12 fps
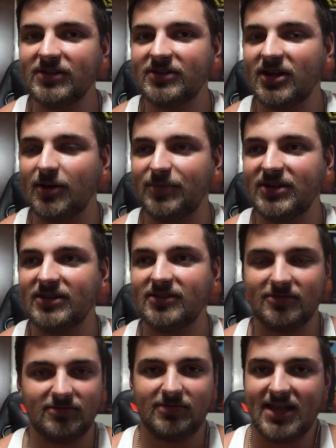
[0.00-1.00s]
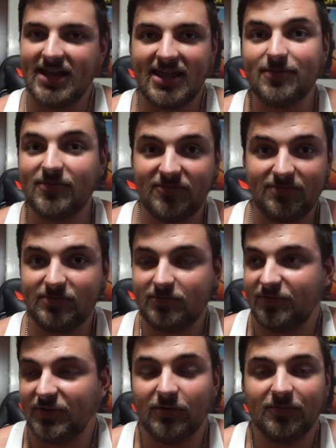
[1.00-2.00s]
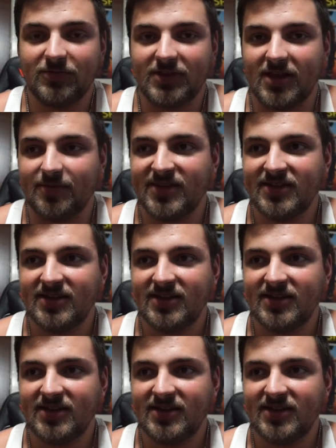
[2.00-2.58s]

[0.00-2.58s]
company let him film for them,